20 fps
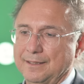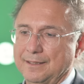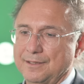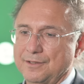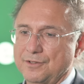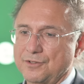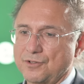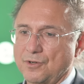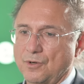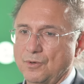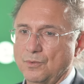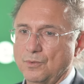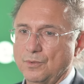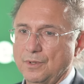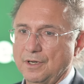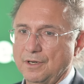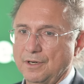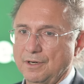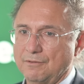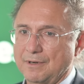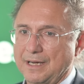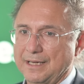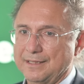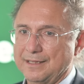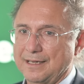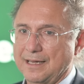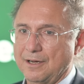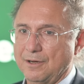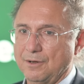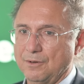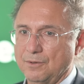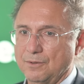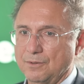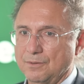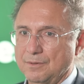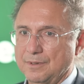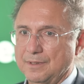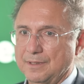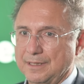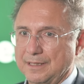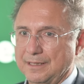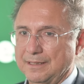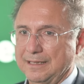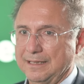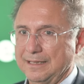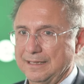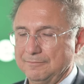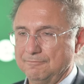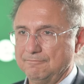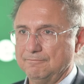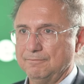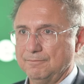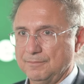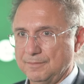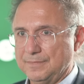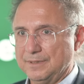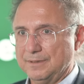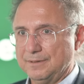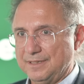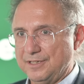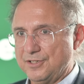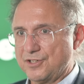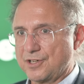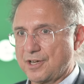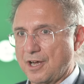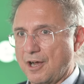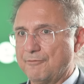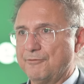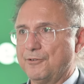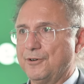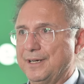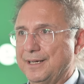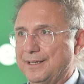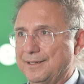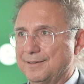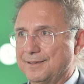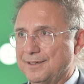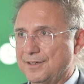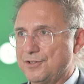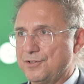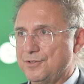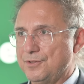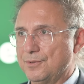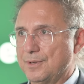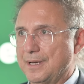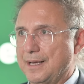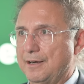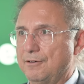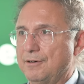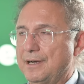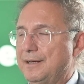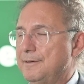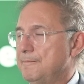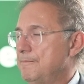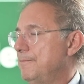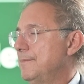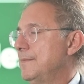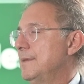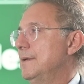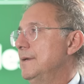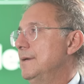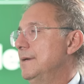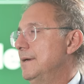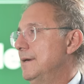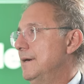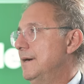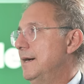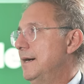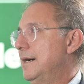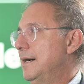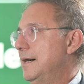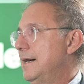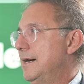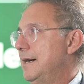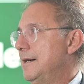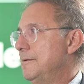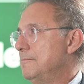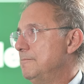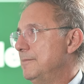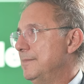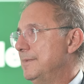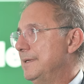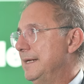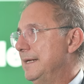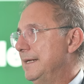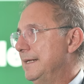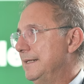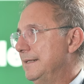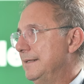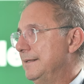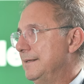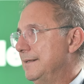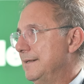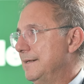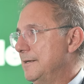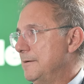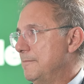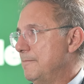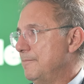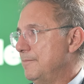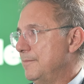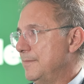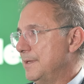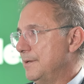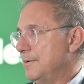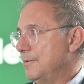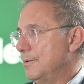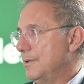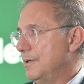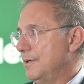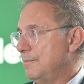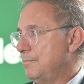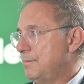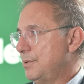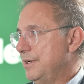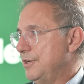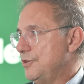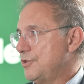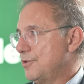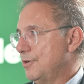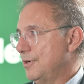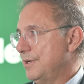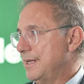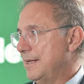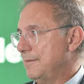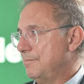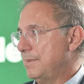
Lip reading: So we're right now discovering this new era. We're pretty sure that